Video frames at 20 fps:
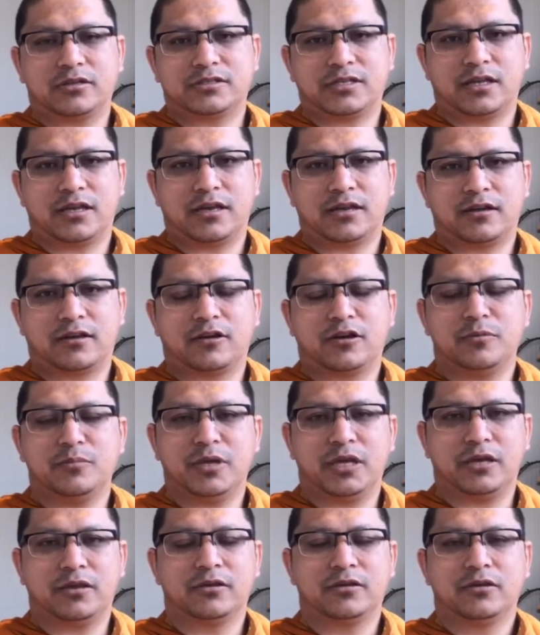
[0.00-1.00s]
are
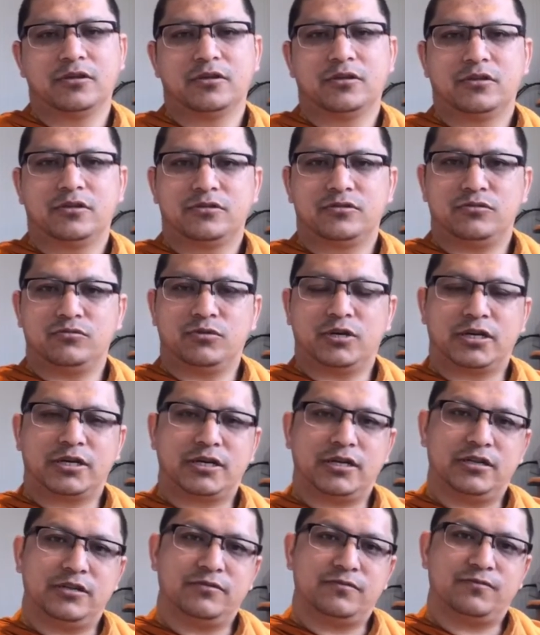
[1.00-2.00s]
coming to
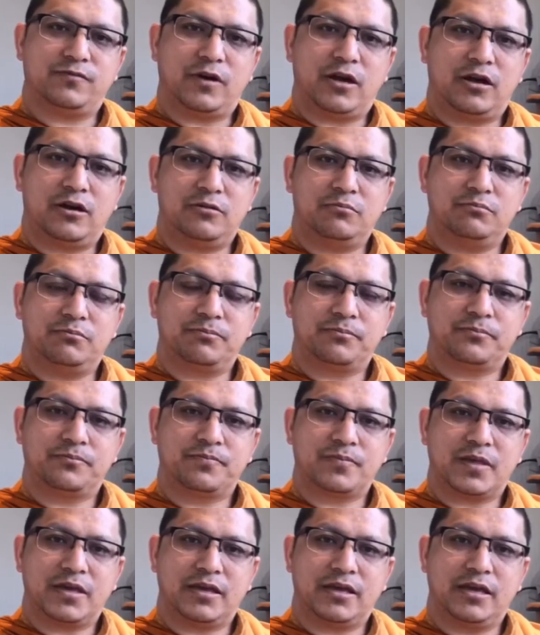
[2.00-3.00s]
work in the farm,
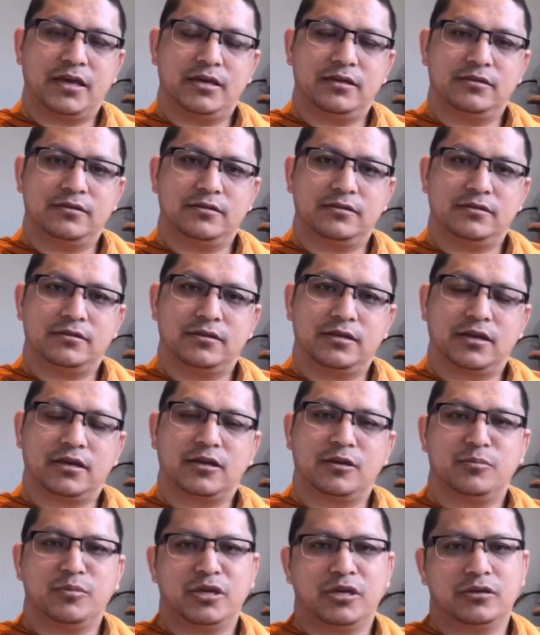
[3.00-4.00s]
again, they're
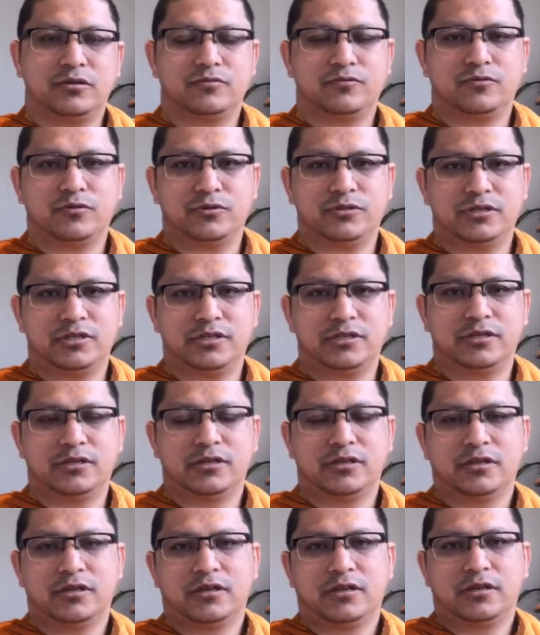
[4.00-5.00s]
coming for the
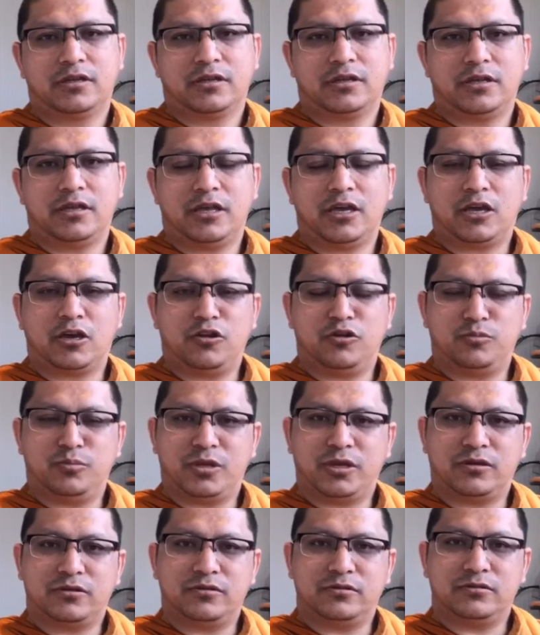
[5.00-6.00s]

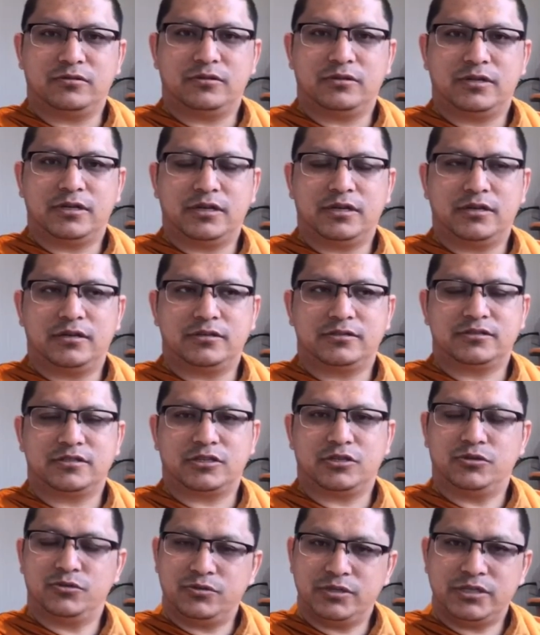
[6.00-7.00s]
economical
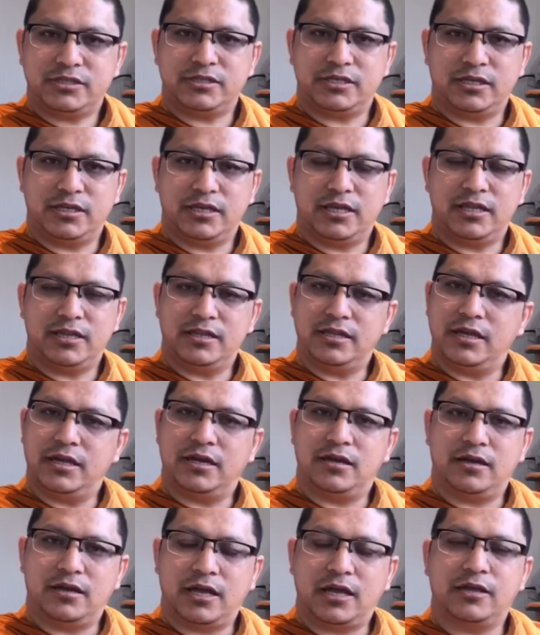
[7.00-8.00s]
security in
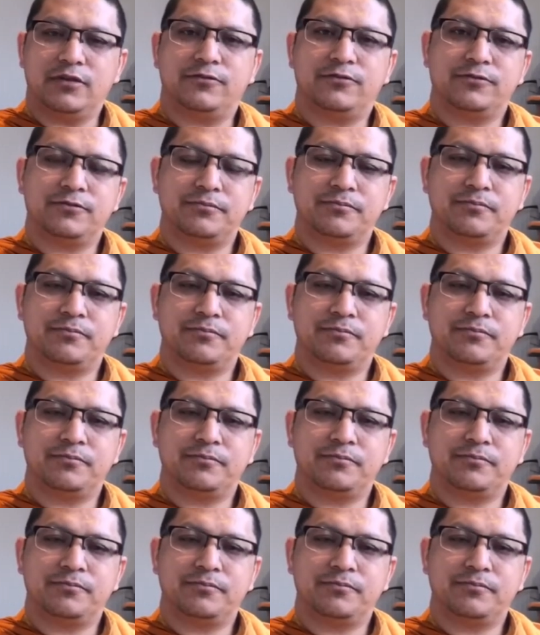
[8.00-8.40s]
their life.